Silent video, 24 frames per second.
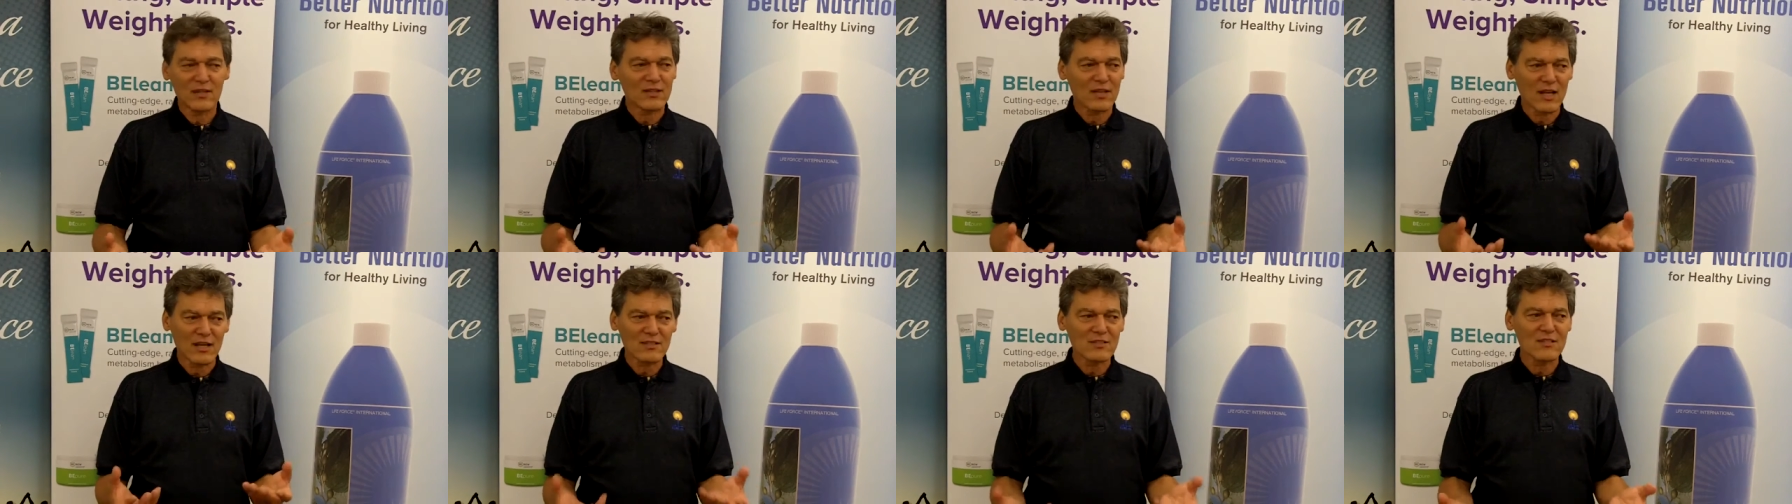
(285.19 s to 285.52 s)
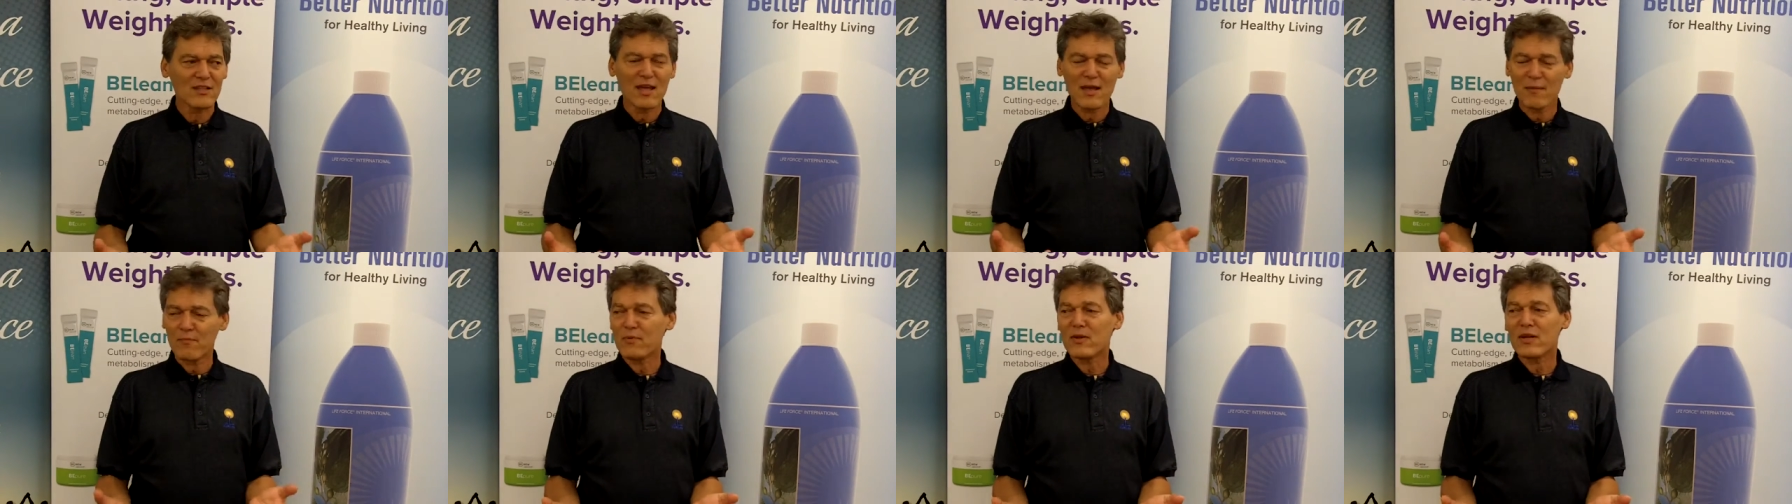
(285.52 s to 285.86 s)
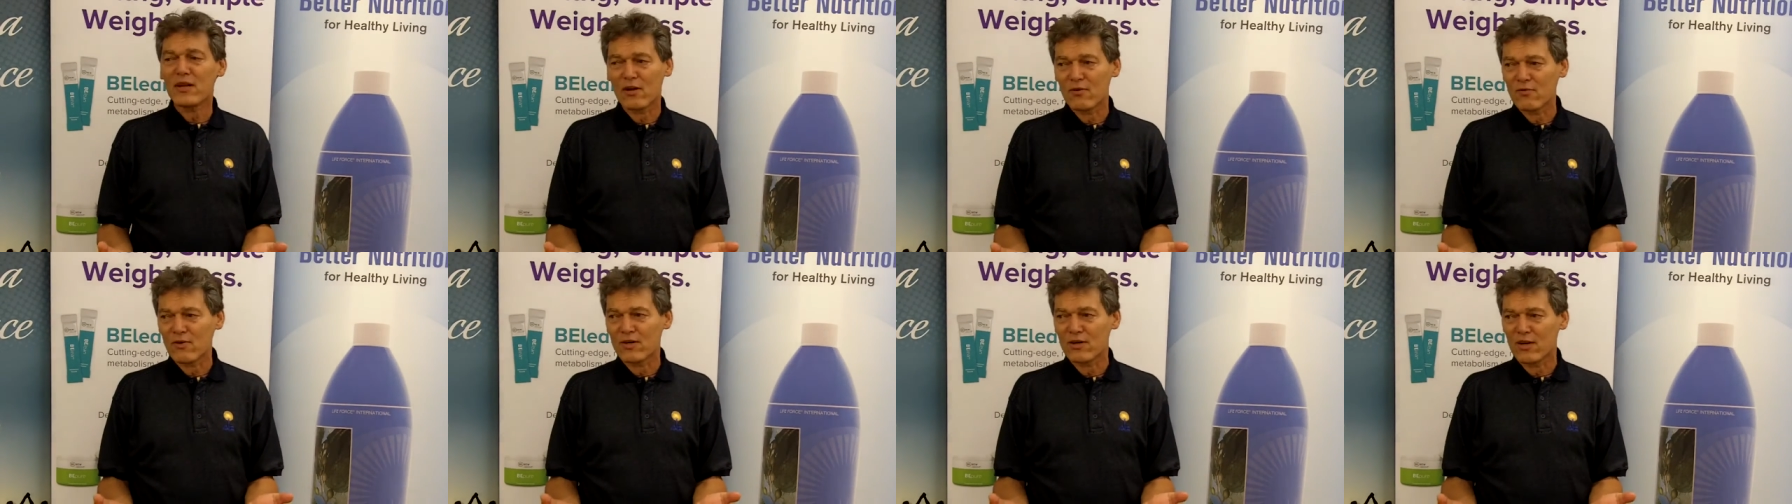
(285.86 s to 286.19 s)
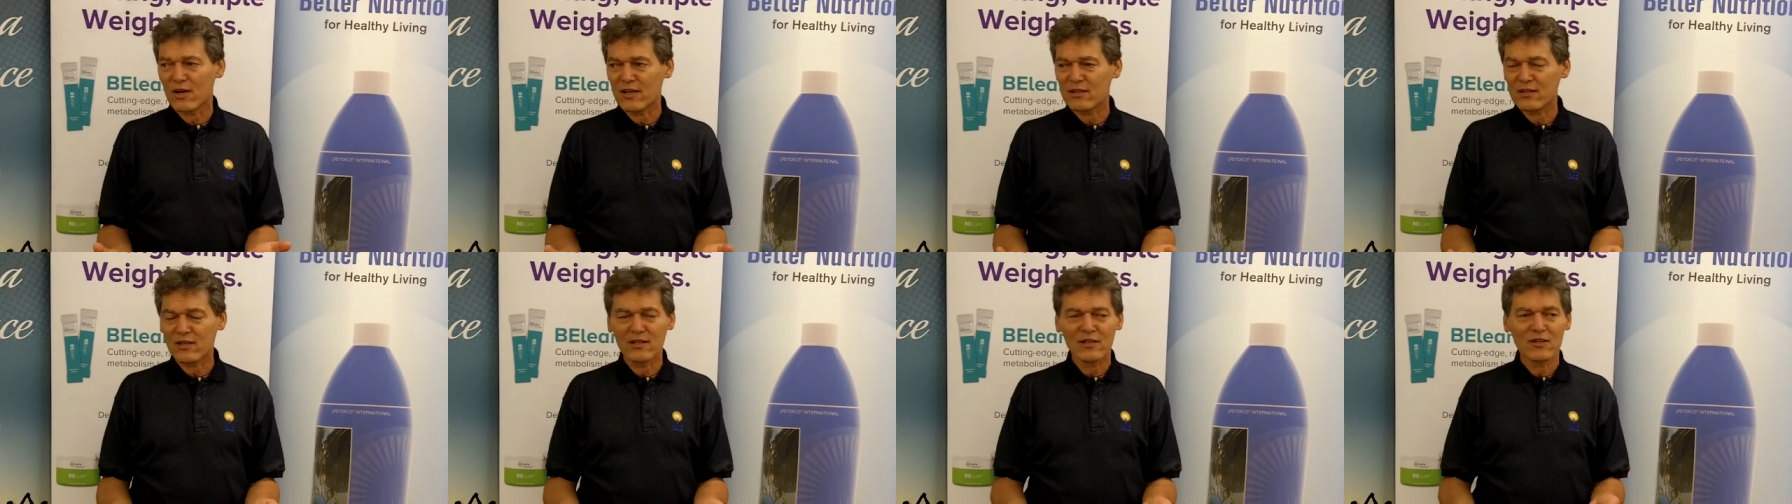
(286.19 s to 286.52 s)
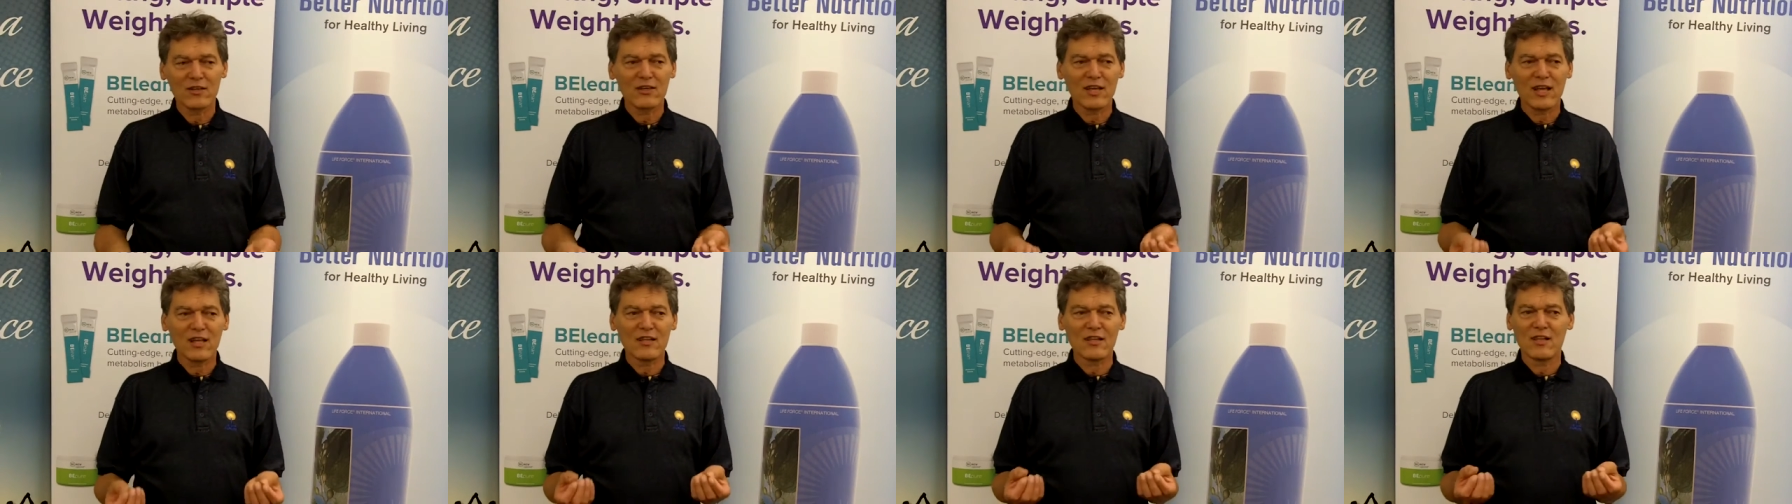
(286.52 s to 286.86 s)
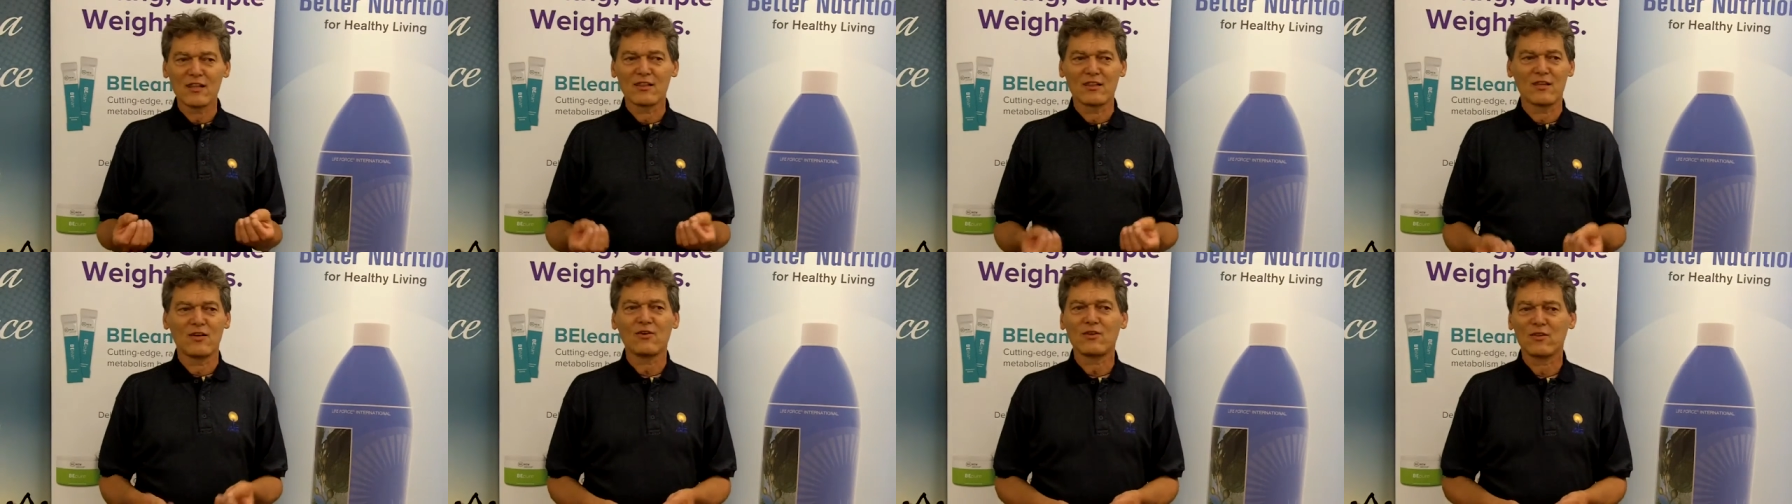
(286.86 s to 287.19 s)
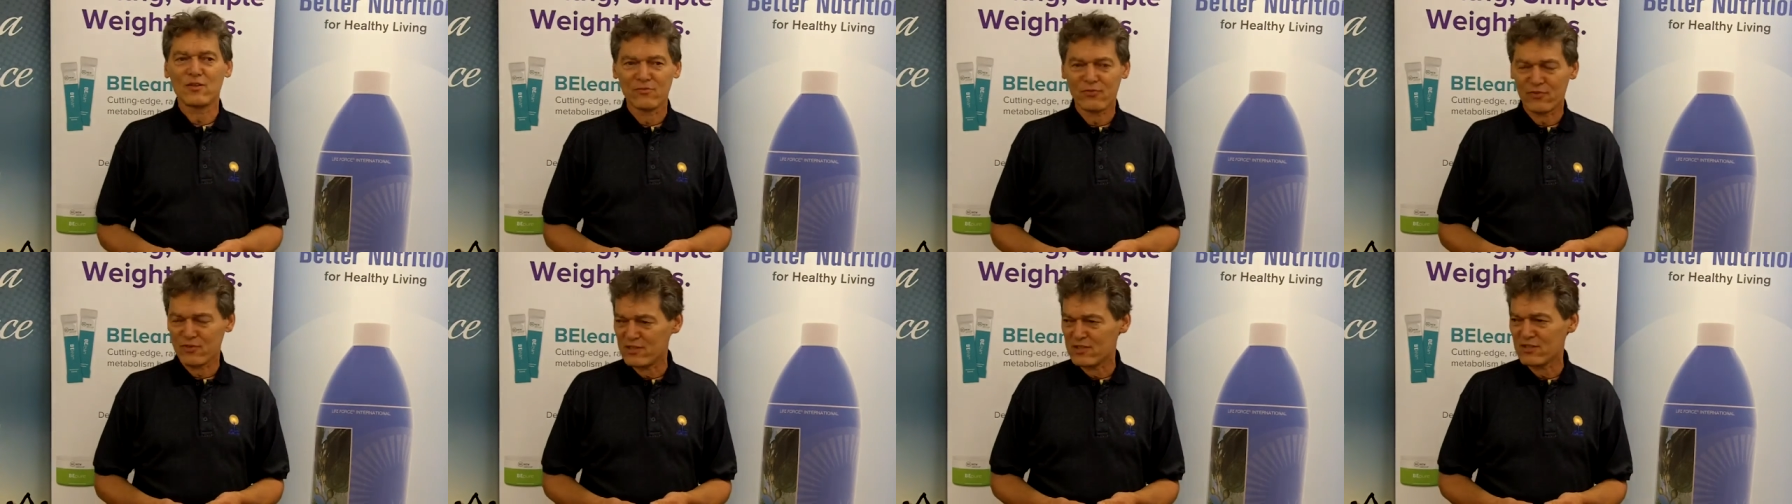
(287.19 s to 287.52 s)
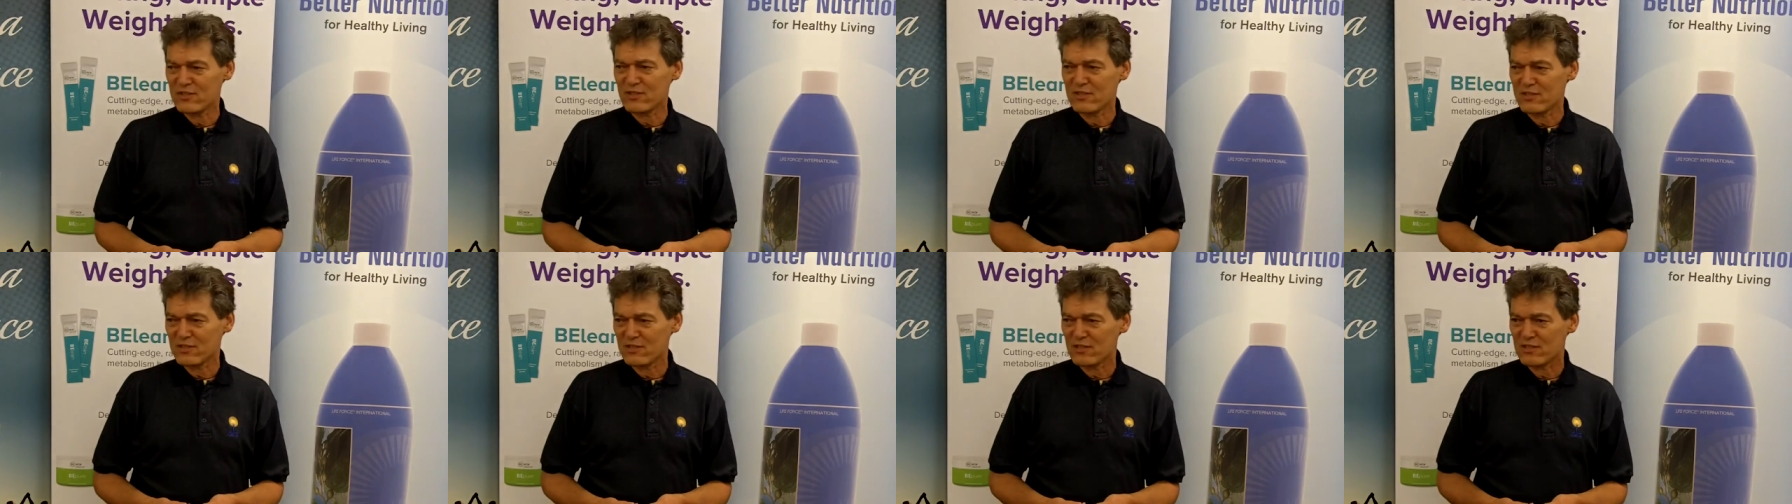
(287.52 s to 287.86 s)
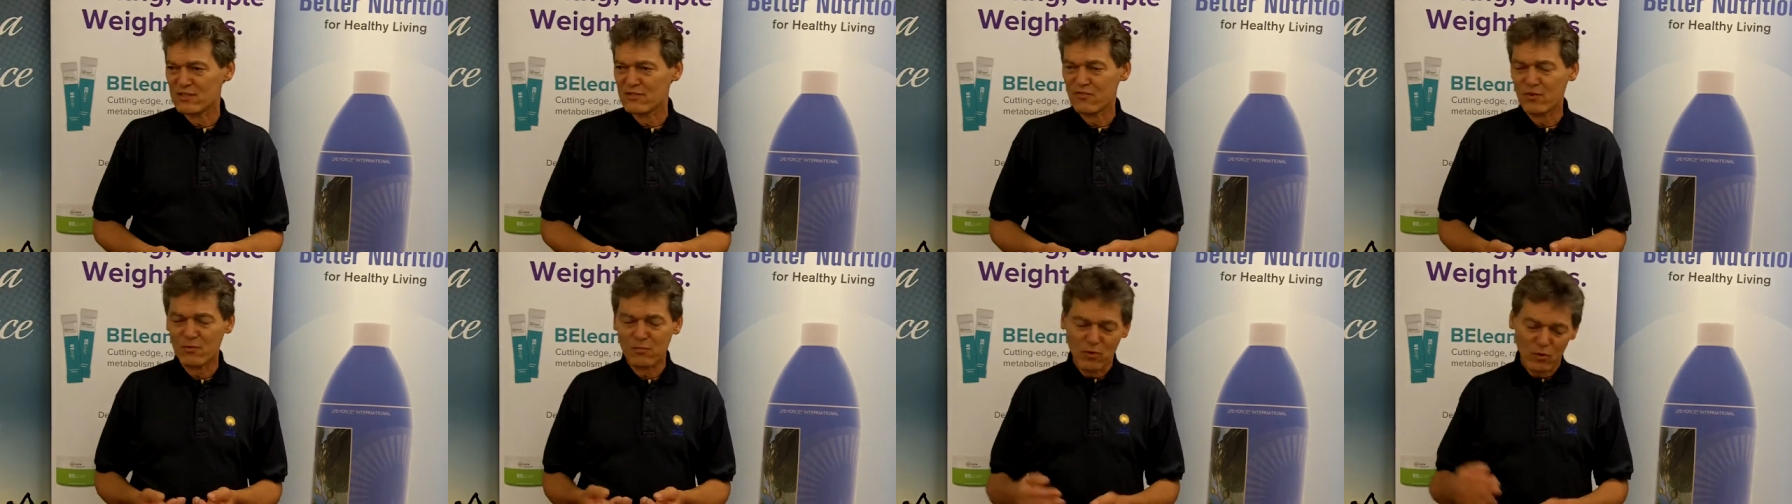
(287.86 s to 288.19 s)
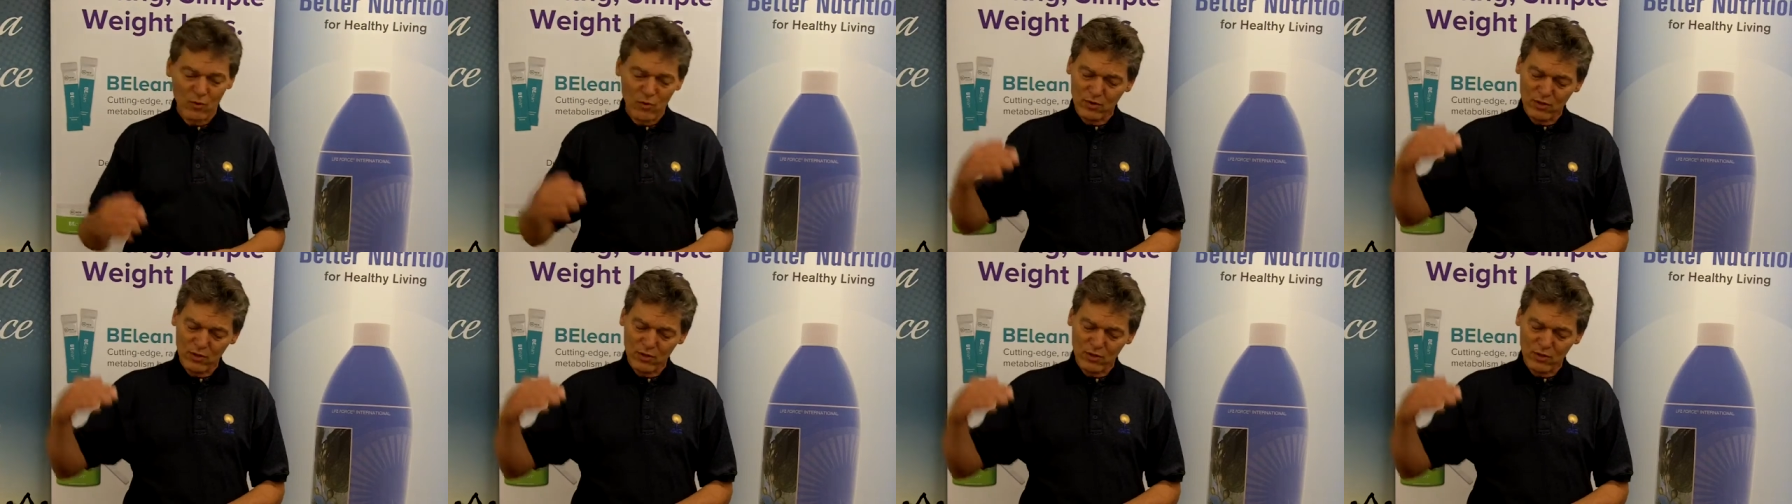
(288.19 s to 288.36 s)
It doesn't happen overnight, and you get a lot of resistance from